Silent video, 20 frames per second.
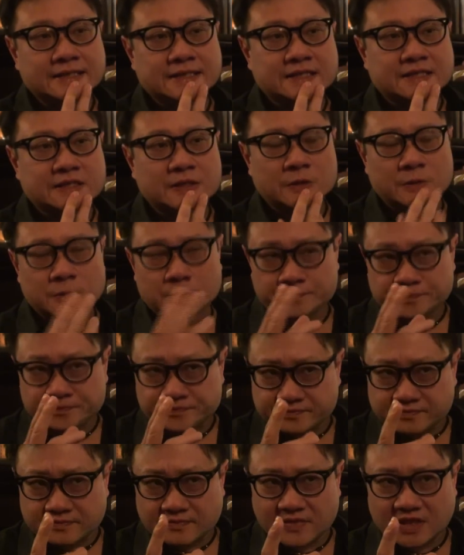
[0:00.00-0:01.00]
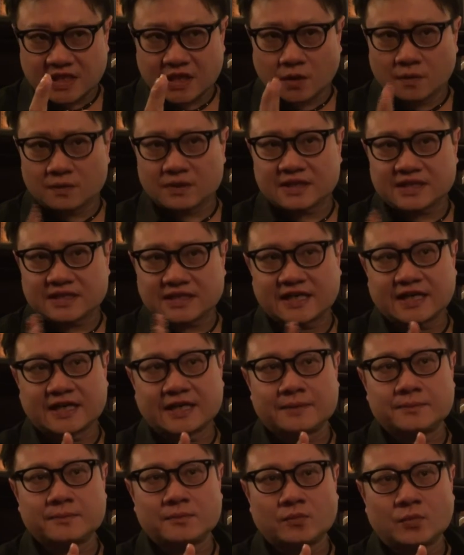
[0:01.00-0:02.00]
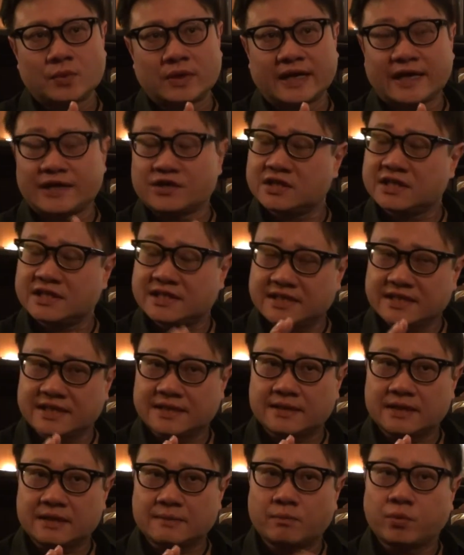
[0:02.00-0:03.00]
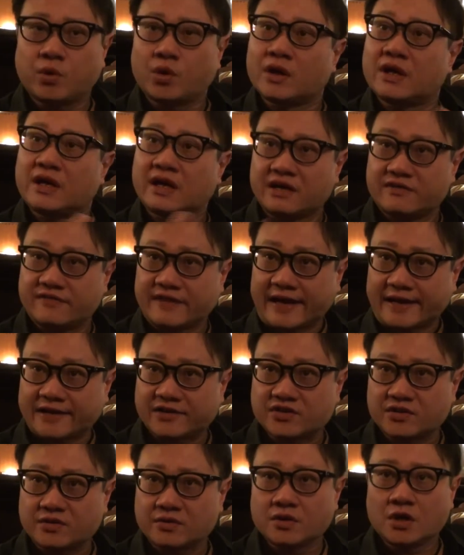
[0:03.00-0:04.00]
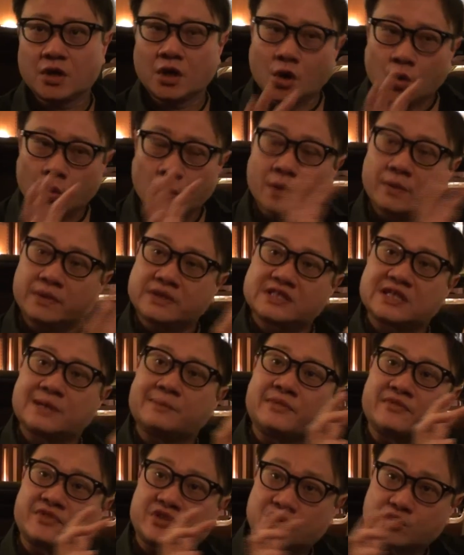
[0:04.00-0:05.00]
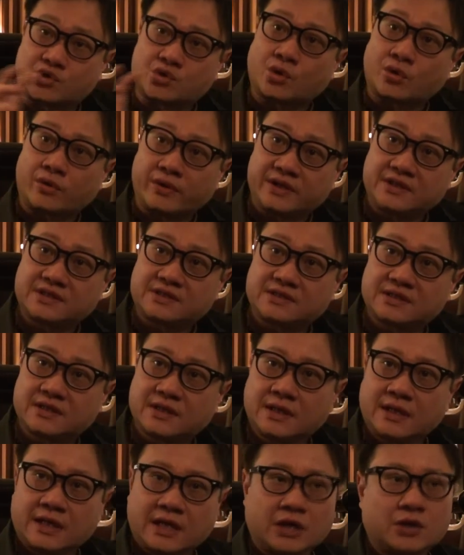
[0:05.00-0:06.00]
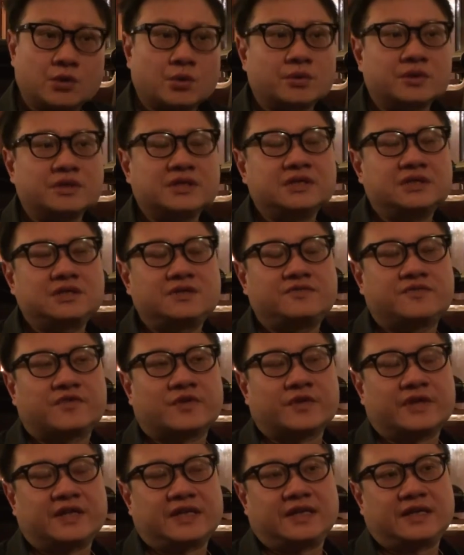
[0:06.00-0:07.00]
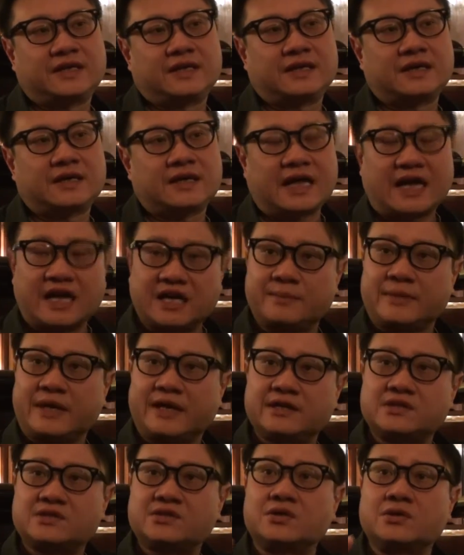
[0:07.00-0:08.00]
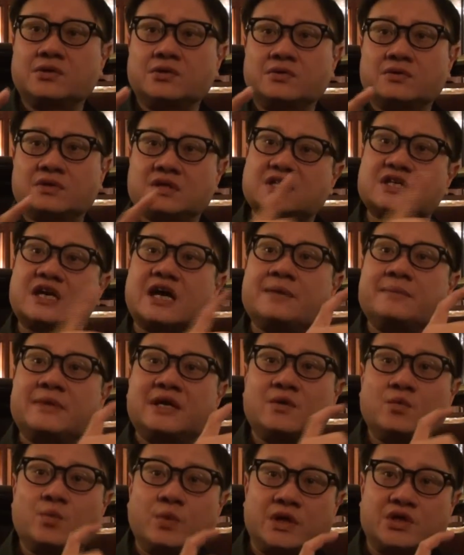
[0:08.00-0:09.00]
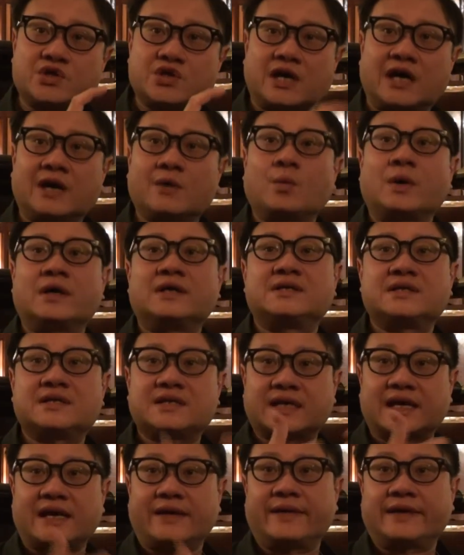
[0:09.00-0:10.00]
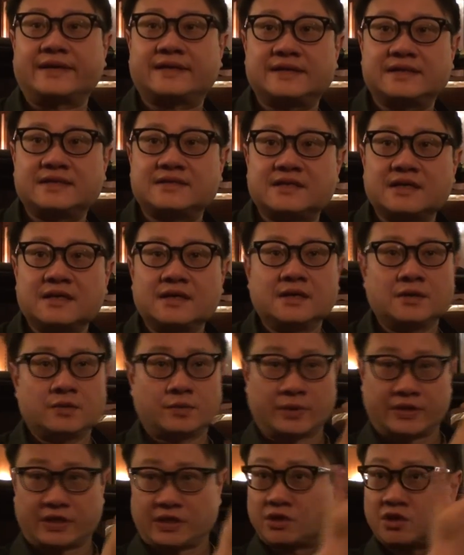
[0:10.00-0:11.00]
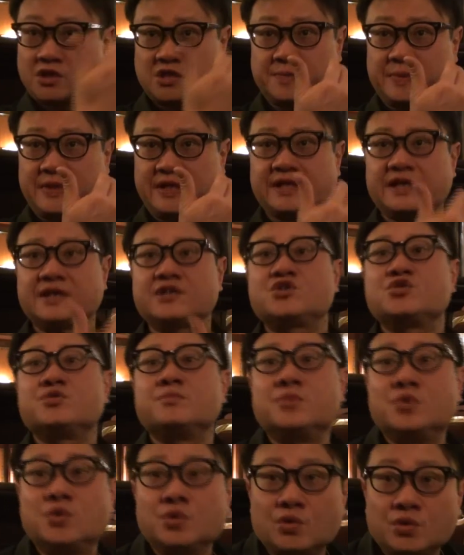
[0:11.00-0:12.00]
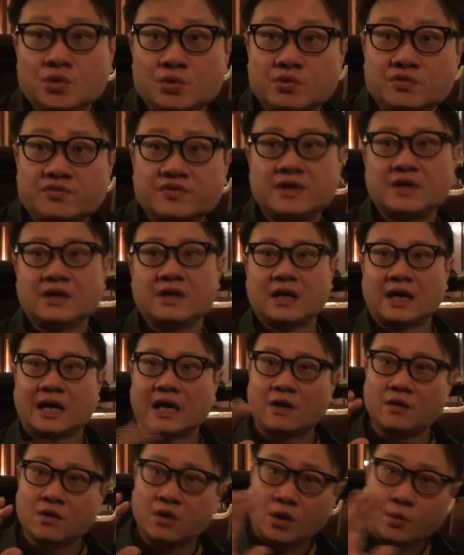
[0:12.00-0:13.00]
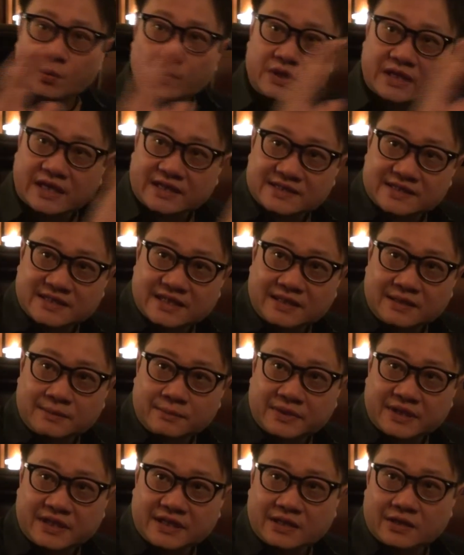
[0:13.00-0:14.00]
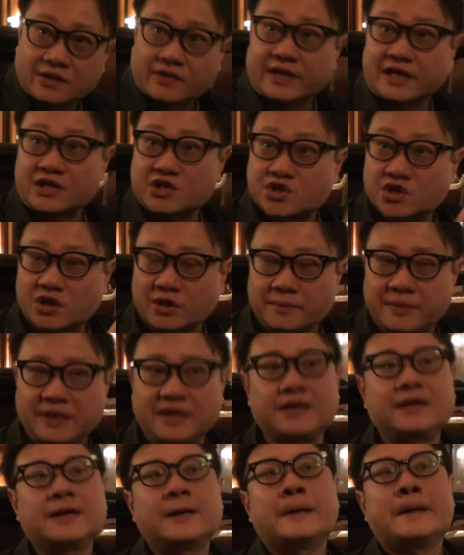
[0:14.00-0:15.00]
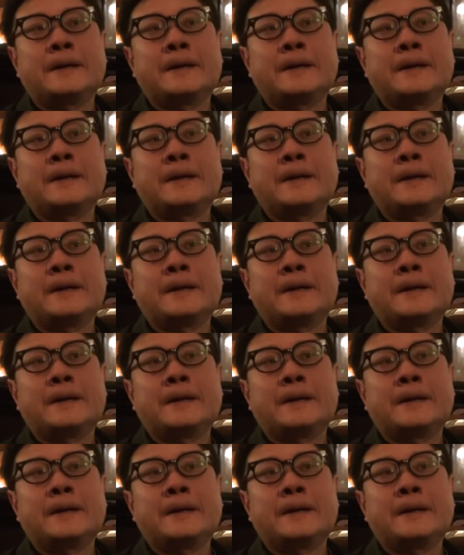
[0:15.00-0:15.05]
So the only time when I actually did employ live action were with some of the stories, in order for the animators to know the timing in which I wanted the characters, when they're not speaking, to move, how long would that scene be or that shot be.